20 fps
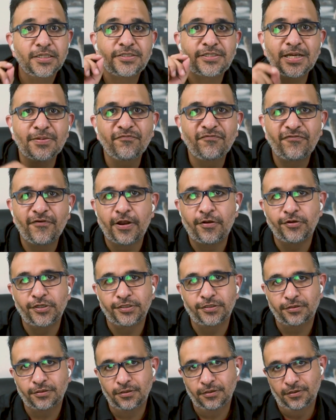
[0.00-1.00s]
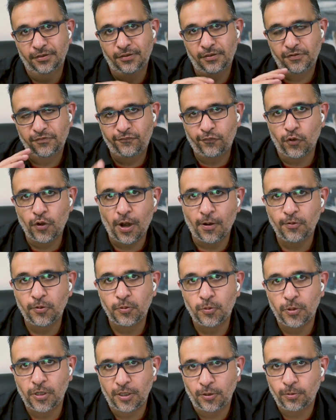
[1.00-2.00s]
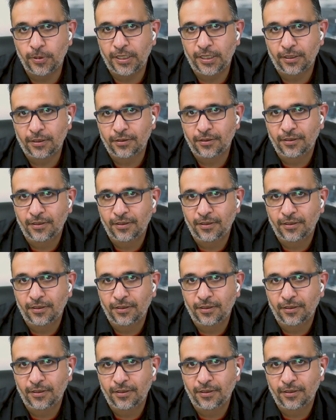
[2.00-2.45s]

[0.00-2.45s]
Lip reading: Tim Ferriss, 4 Hour Work Week,